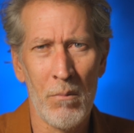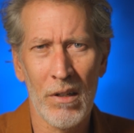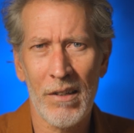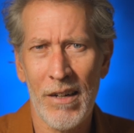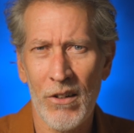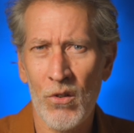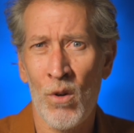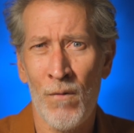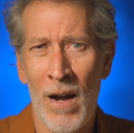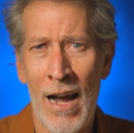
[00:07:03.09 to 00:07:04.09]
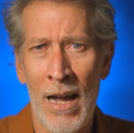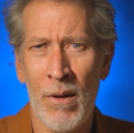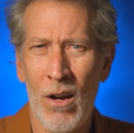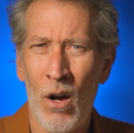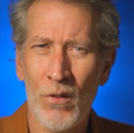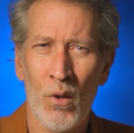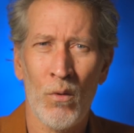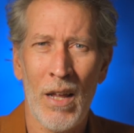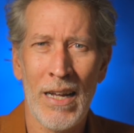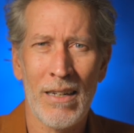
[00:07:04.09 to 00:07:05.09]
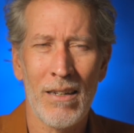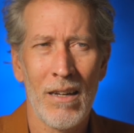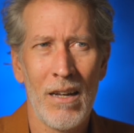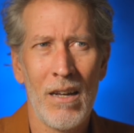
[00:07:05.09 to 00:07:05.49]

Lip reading: military sort of vibe, and also, like,